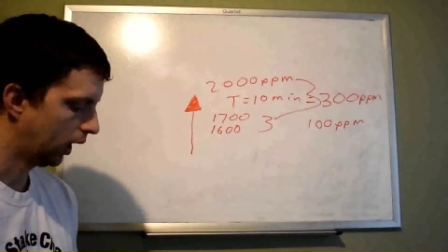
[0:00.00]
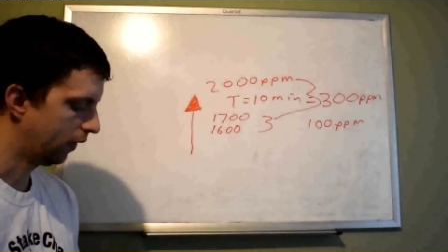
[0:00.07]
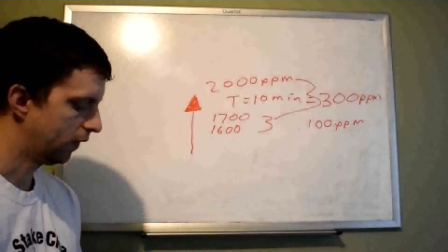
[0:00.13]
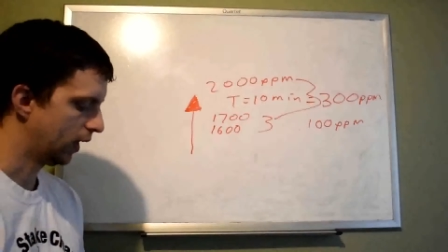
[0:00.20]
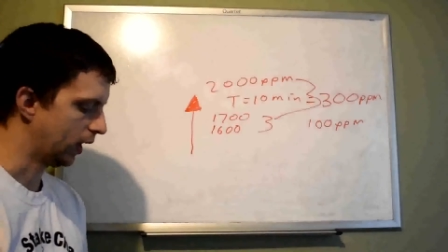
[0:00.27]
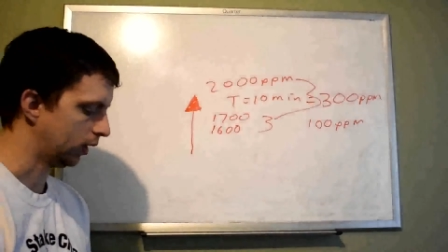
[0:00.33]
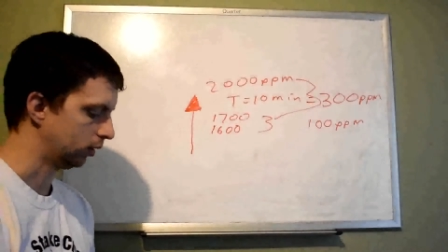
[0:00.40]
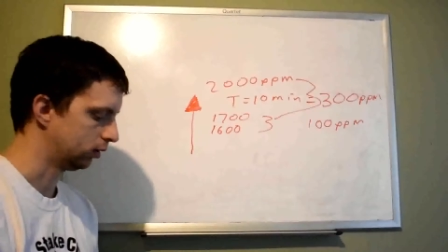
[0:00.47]

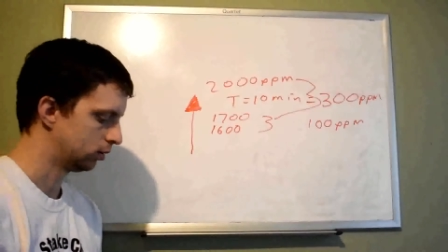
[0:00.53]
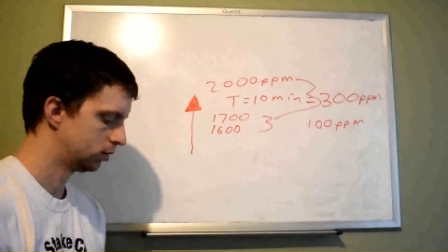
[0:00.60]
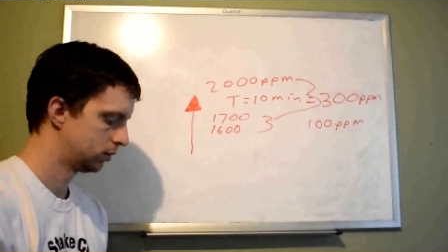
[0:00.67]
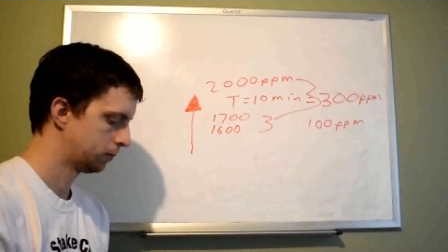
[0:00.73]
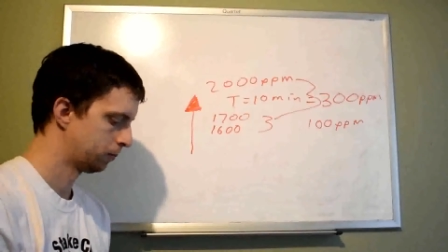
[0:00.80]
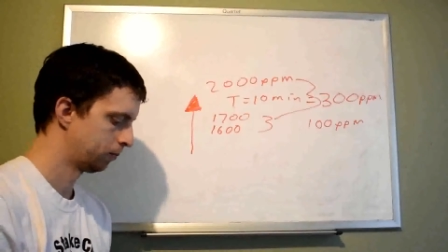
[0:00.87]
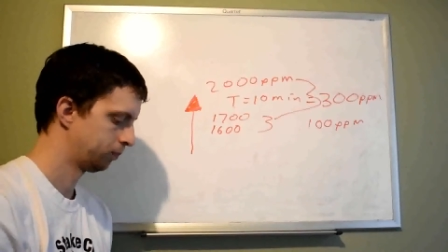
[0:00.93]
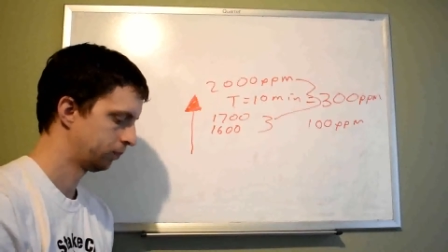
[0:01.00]
then
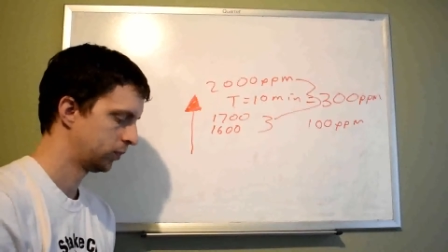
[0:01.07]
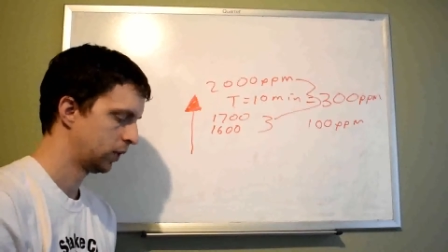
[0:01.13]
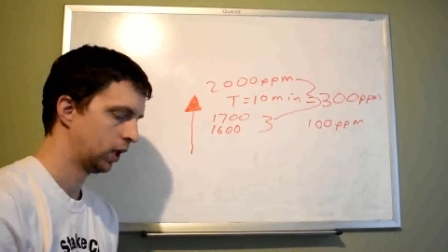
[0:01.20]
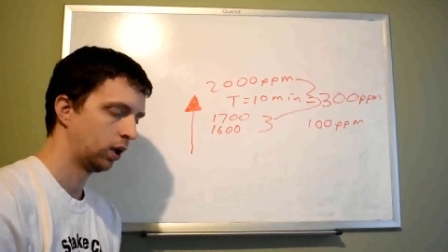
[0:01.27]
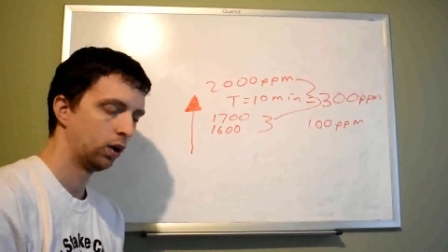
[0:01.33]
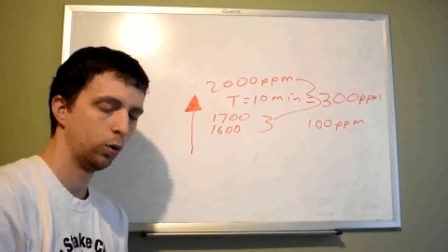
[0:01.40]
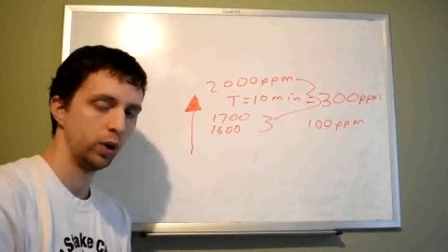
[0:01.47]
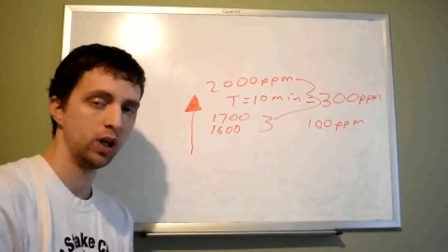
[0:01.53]

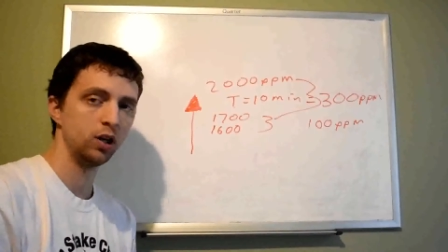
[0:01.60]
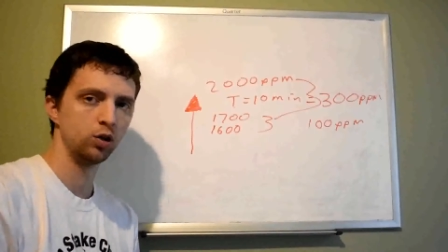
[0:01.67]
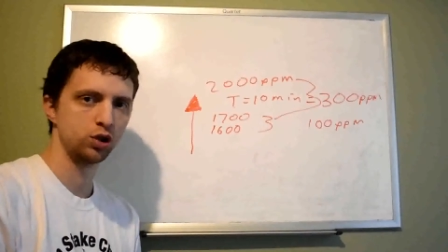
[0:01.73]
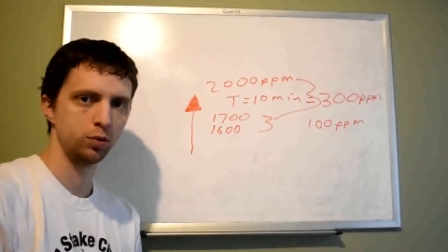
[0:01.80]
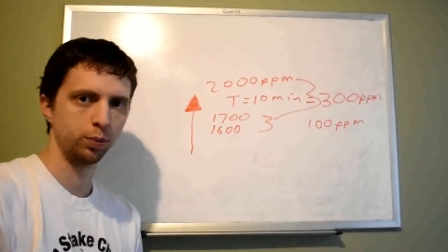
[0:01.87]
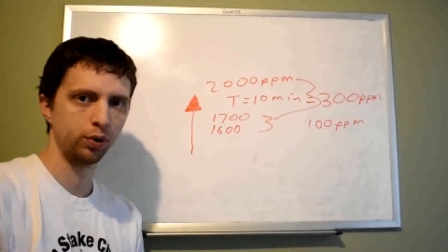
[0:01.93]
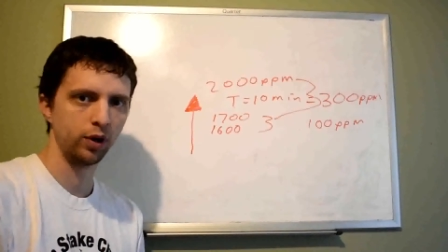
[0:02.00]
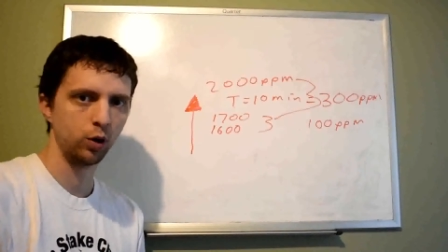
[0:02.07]
we can do
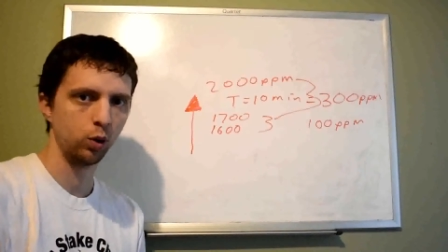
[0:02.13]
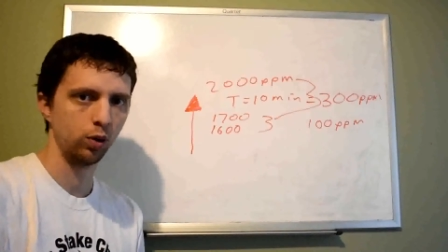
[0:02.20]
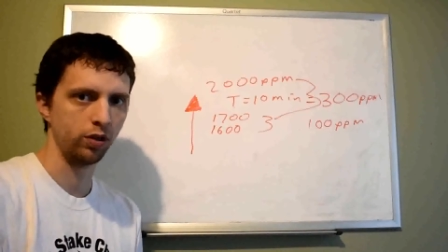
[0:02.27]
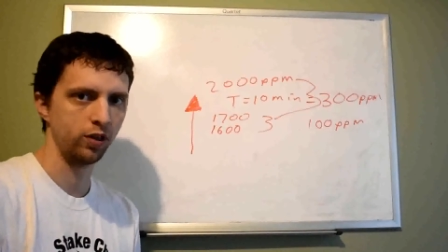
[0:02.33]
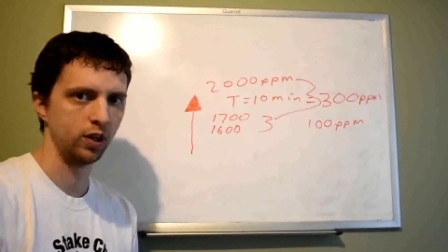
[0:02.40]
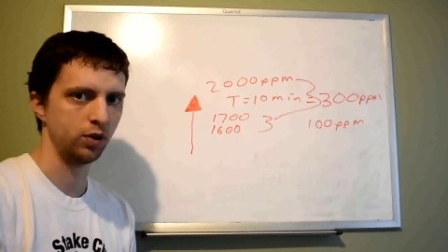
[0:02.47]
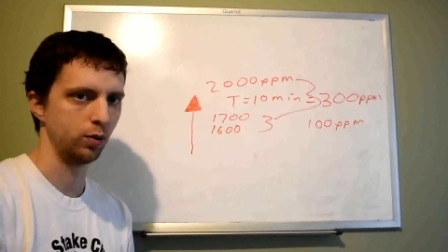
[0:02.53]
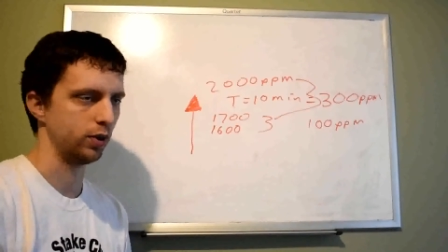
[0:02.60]
some pretty
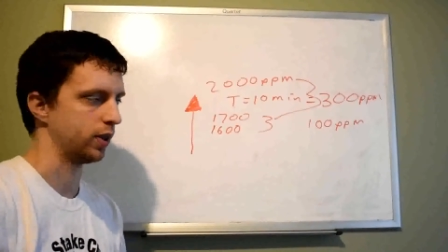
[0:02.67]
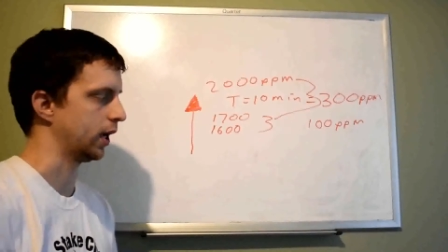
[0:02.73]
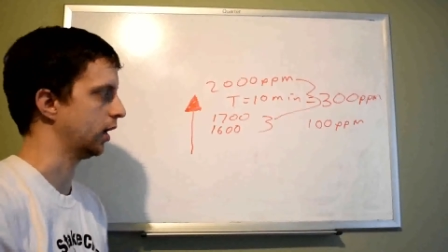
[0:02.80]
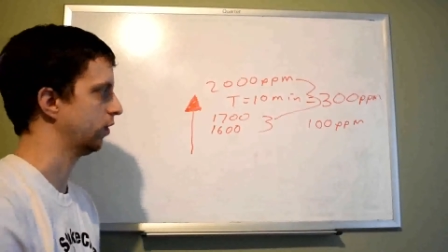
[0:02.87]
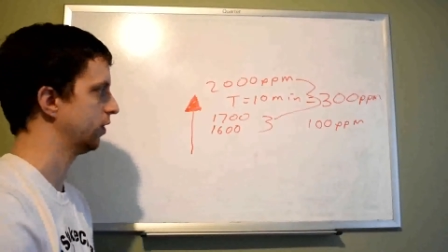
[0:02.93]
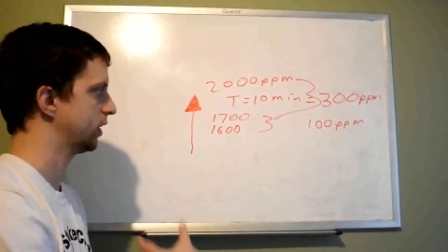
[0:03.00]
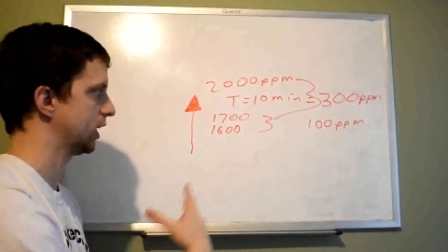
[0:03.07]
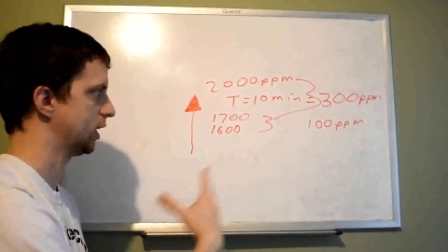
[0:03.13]
cool things with
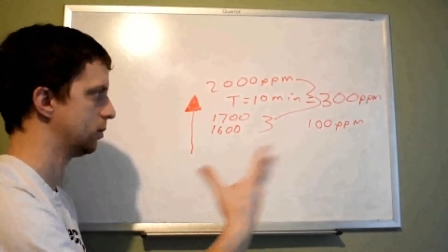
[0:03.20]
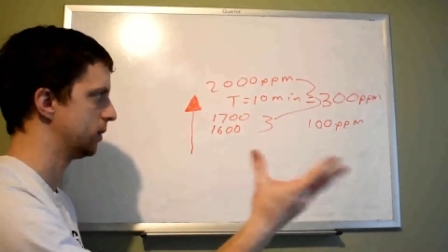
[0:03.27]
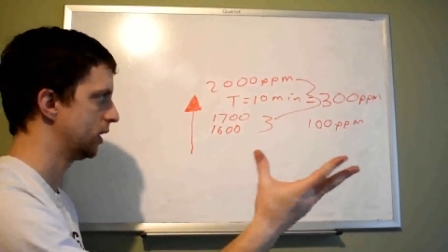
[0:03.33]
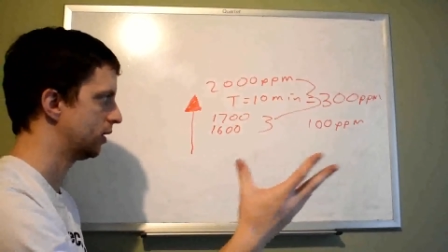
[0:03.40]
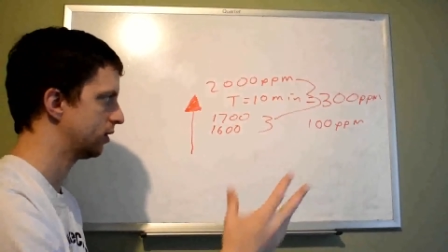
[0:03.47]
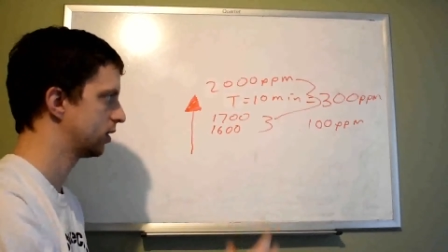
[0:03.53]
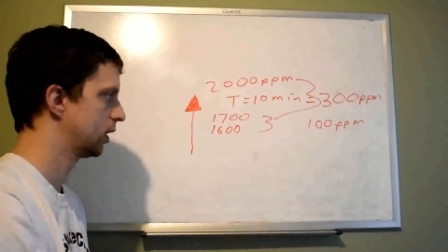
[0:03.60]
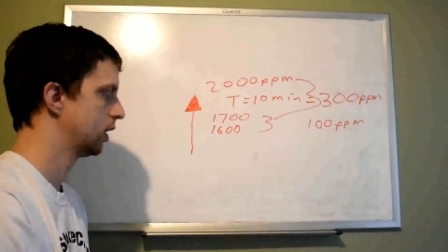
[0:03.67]
that over 10
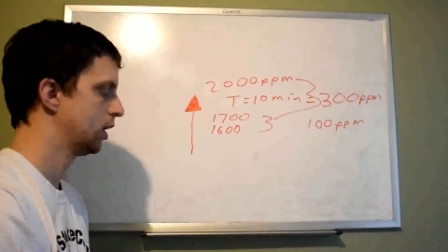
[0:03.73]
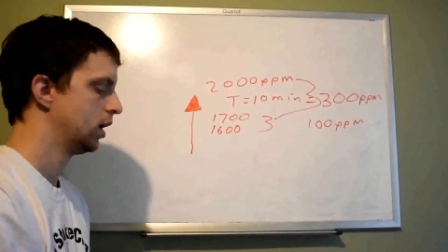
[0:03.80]
minutes.